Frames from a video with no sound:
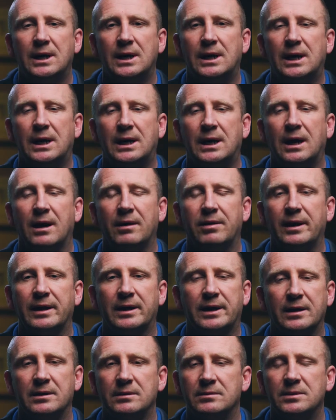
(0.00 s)
I
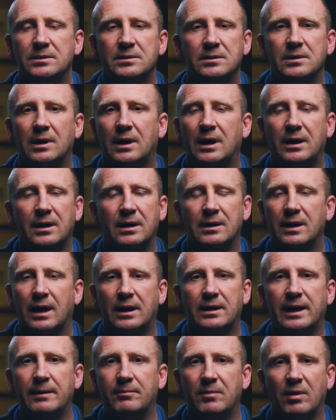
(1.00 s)

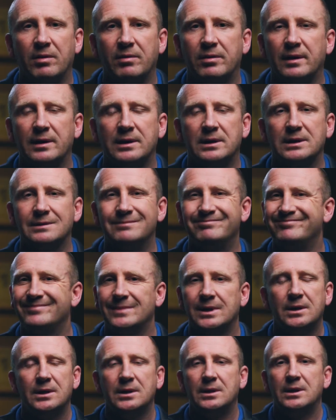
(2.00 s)
kept on thinking,
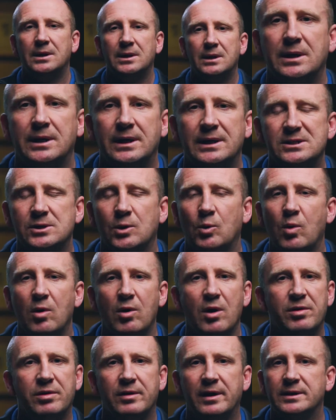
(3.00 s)
is it
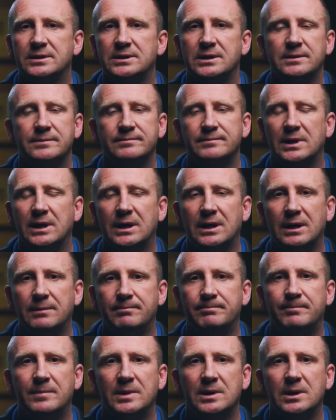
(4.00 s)
worth it?
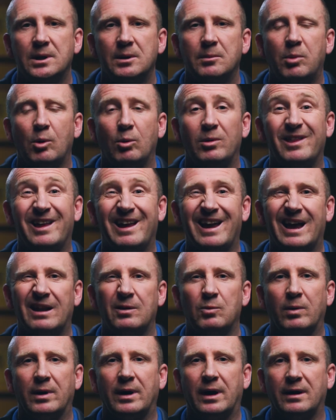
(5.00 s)
But in the
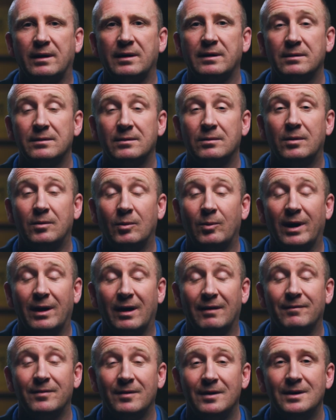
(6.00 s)
end, when
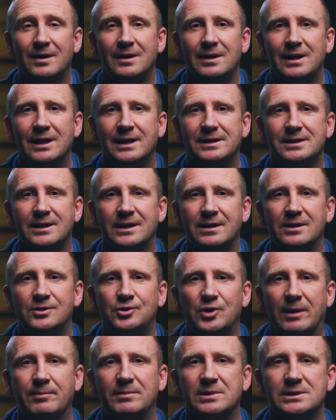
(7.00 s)
I've listened to
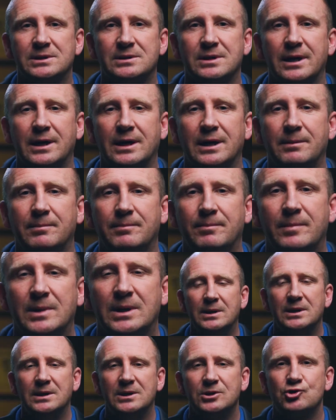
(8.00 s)
Gemma's
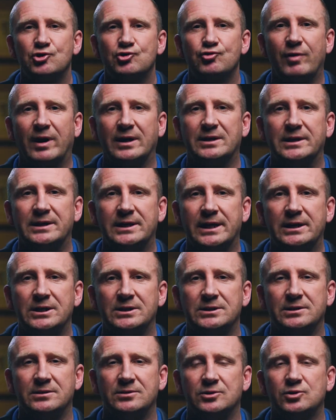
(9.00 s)

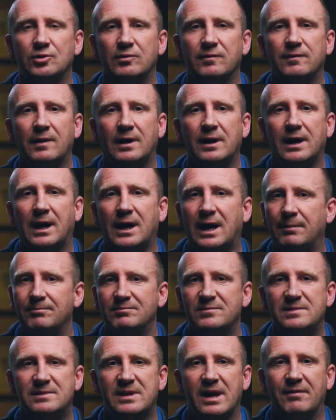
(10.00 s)
strategies and stuff like that, I'm
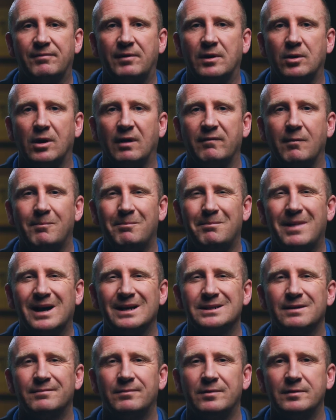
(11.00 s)
definitely going to have a
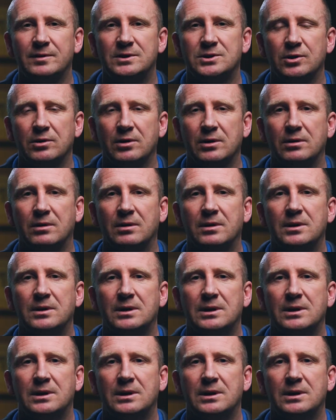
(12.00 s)
massive return